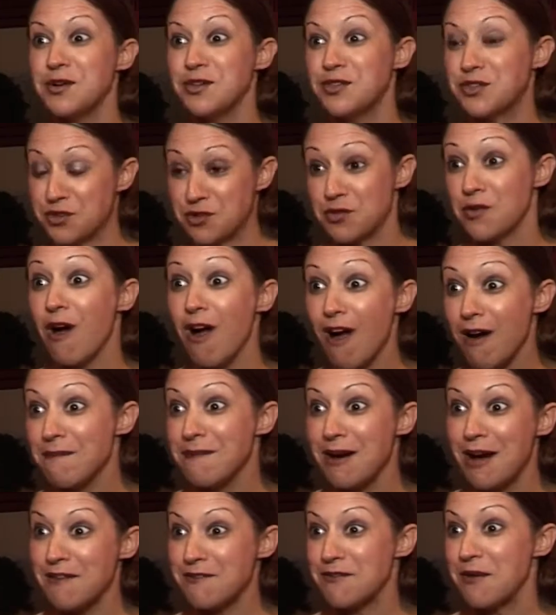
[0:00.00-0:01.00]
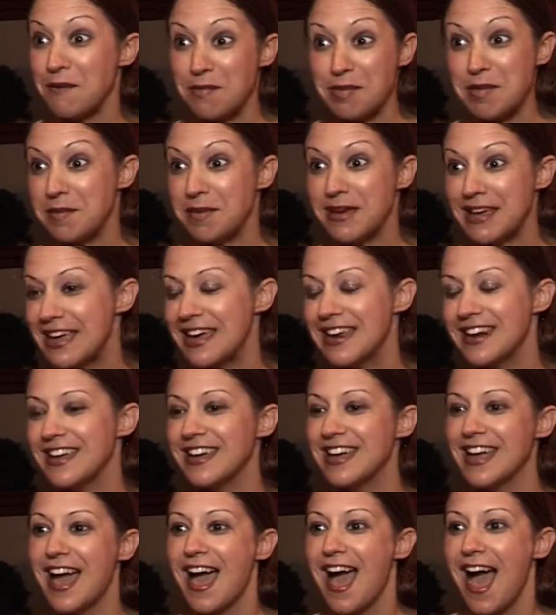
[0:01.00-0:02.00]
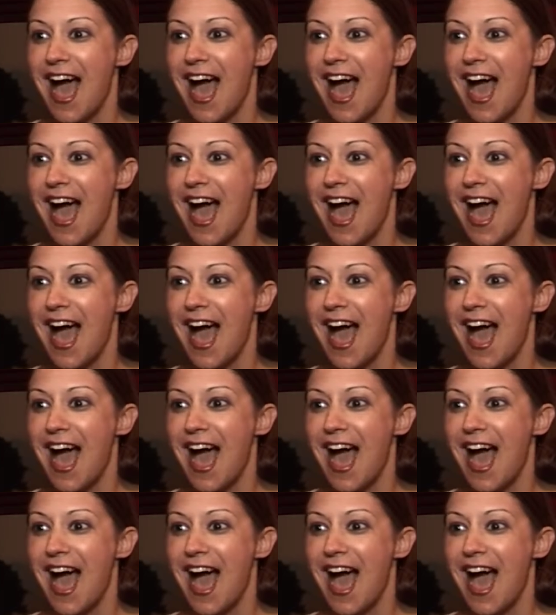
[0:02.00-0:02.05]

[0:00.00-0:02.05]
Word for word: It was drama from the beginning.